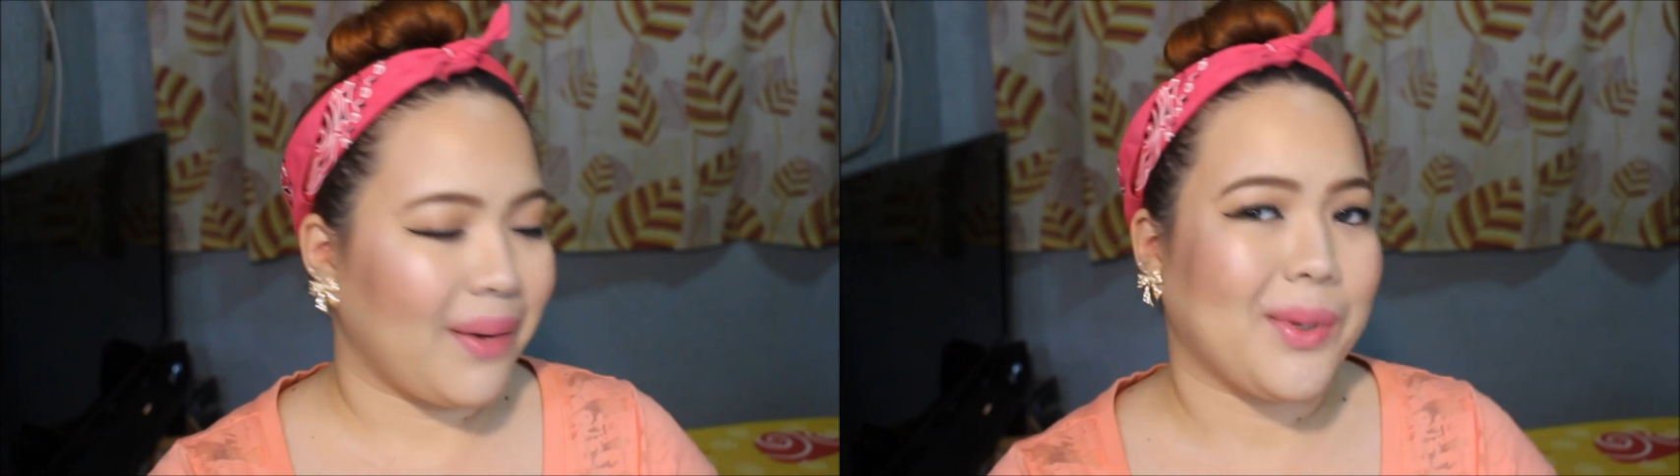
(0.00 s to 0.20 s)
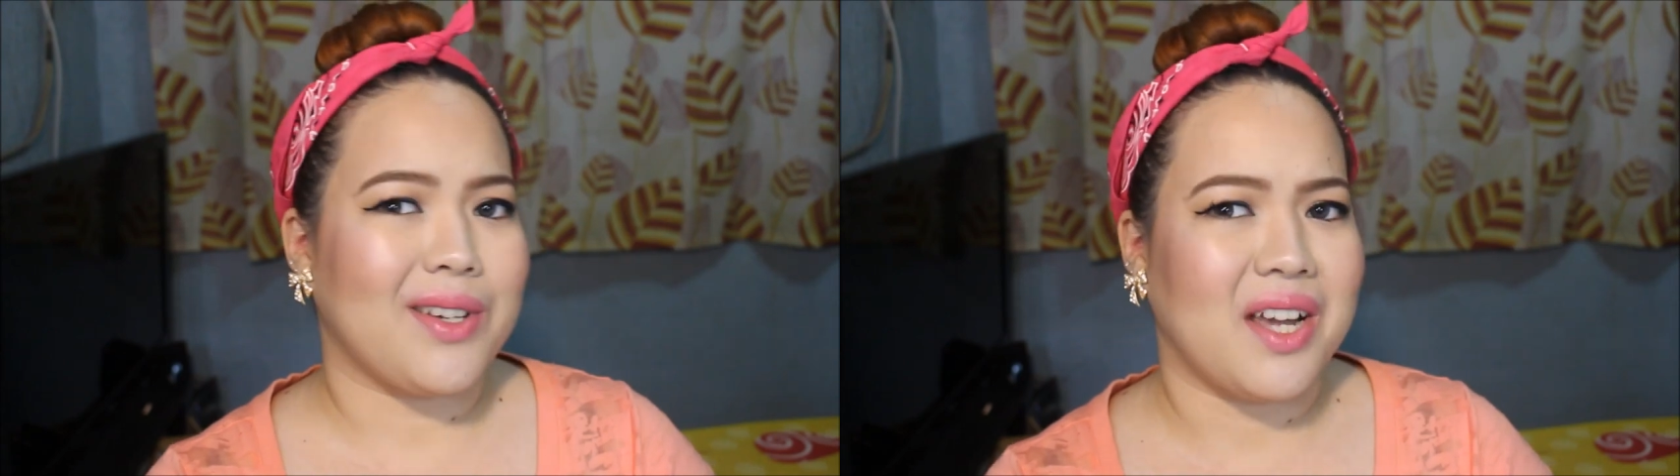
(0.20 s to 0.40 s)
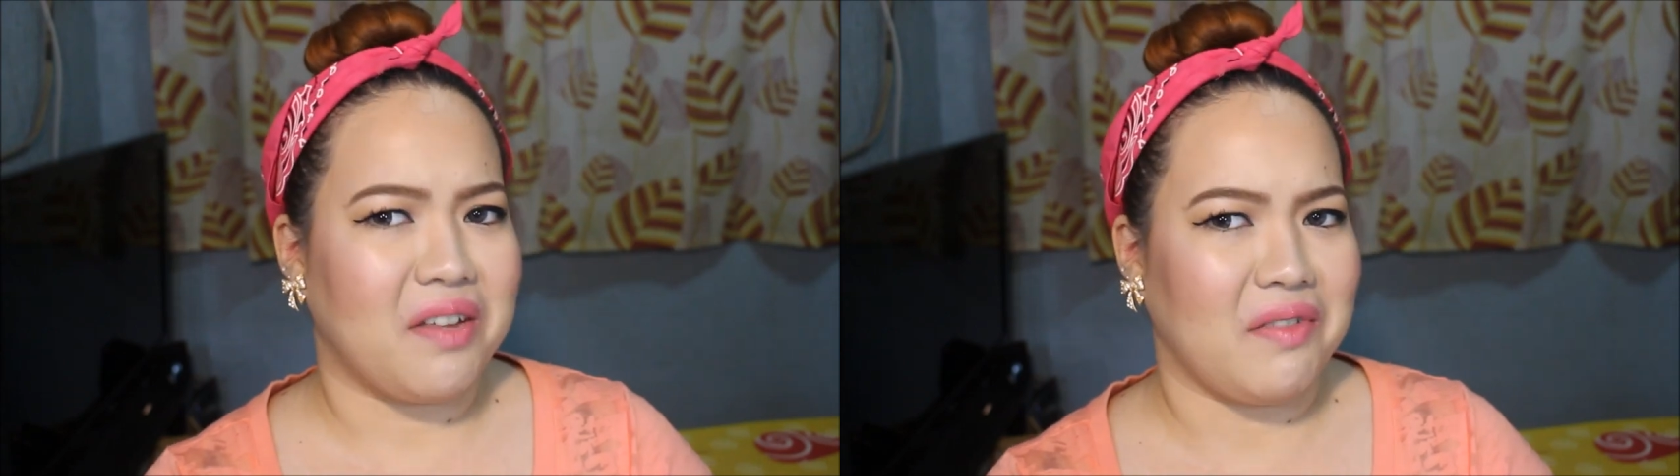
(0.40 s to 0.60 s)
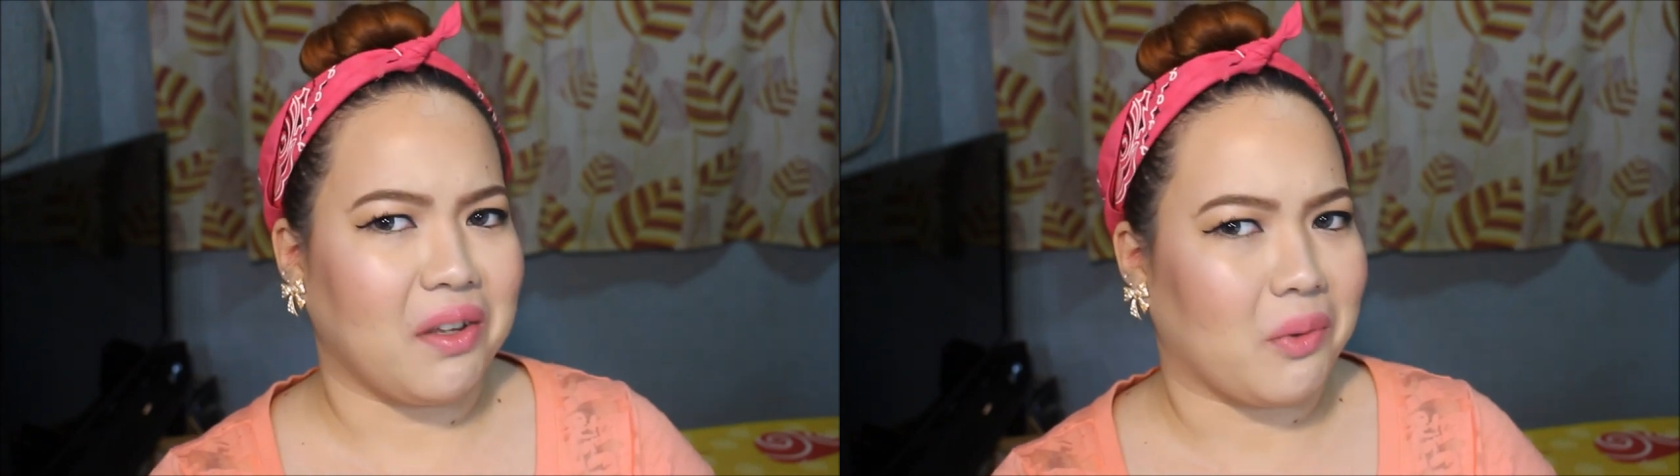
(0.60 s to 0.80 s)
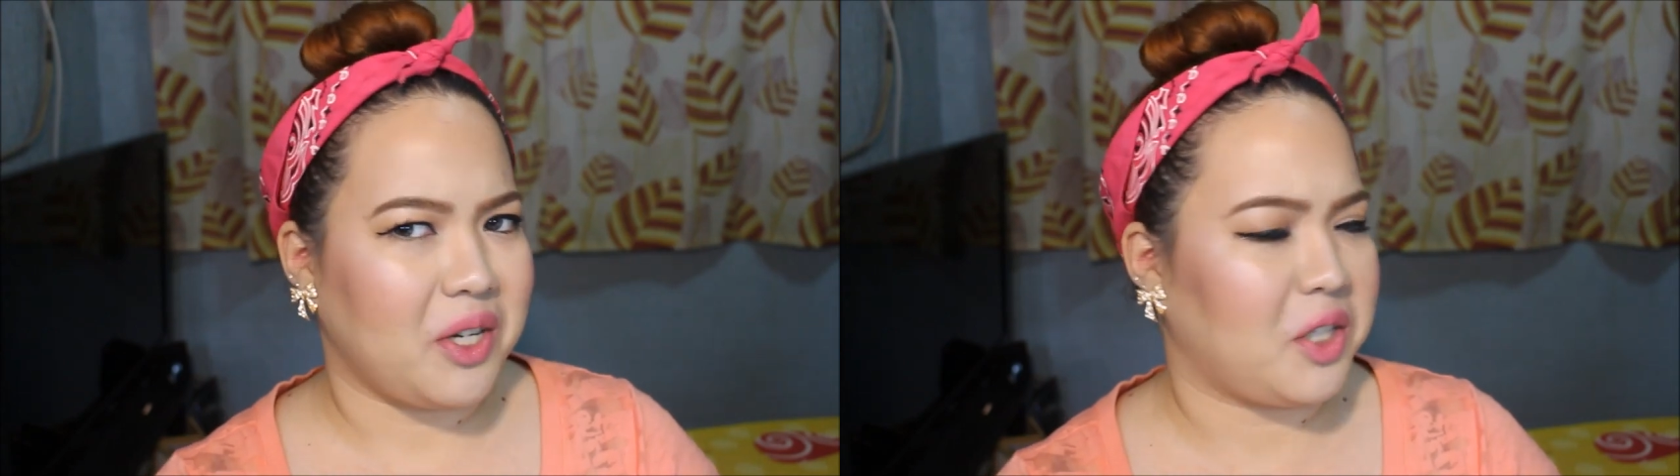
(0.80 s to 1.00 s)
That was not
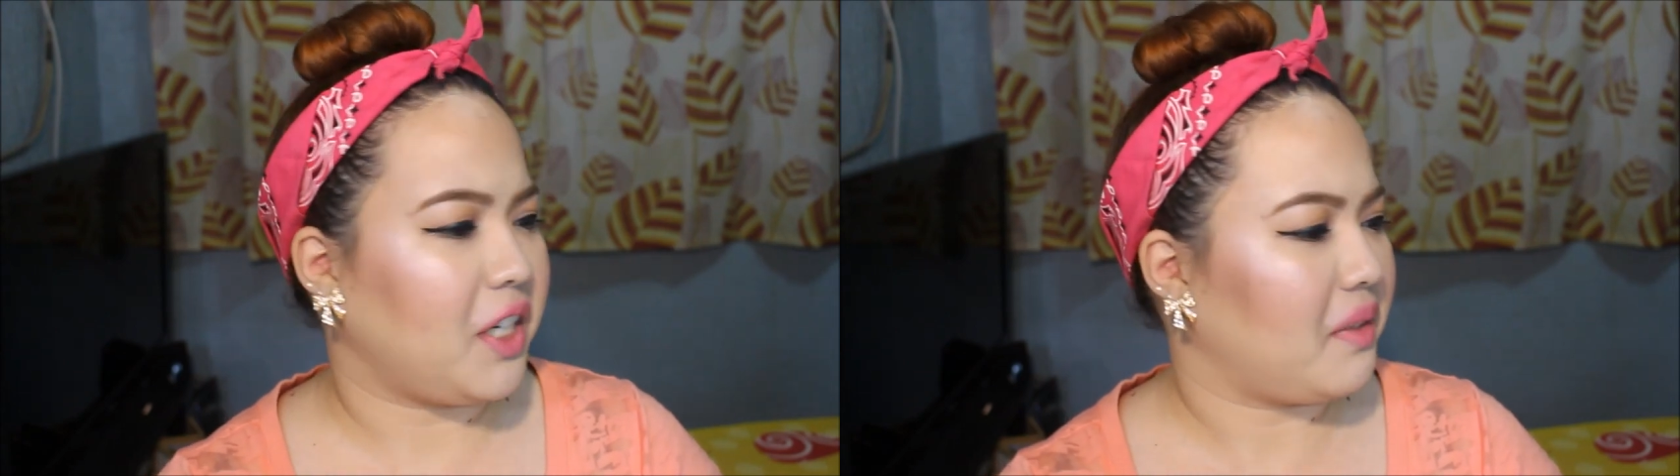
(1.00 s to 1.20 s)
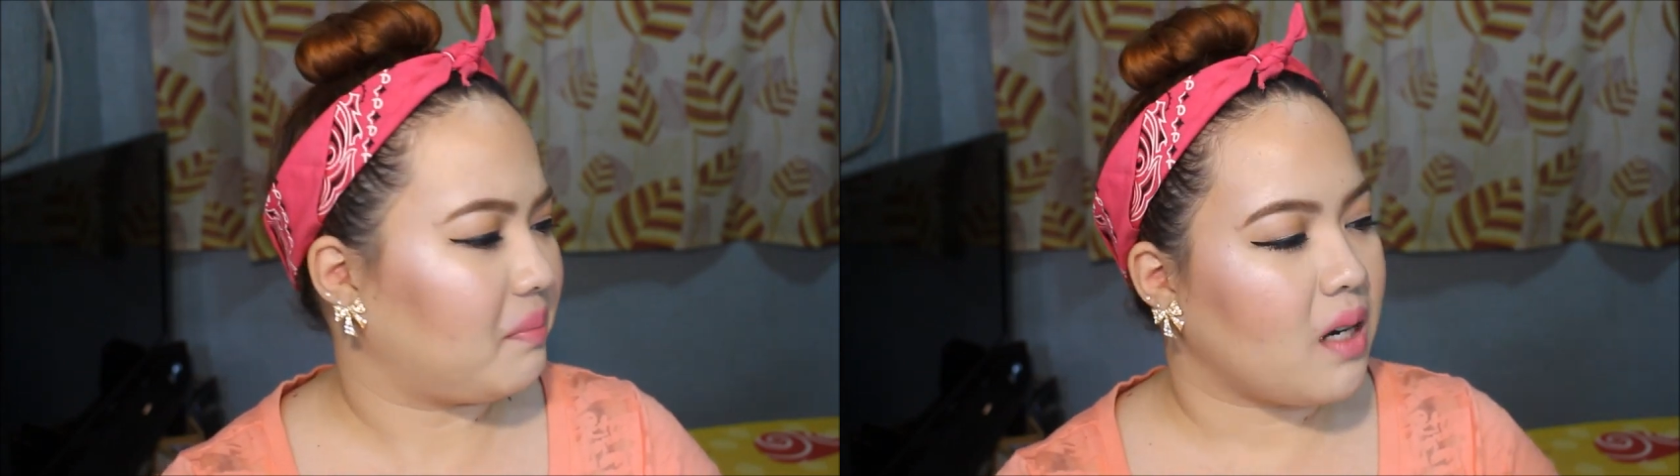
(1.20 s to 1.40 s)
even the question.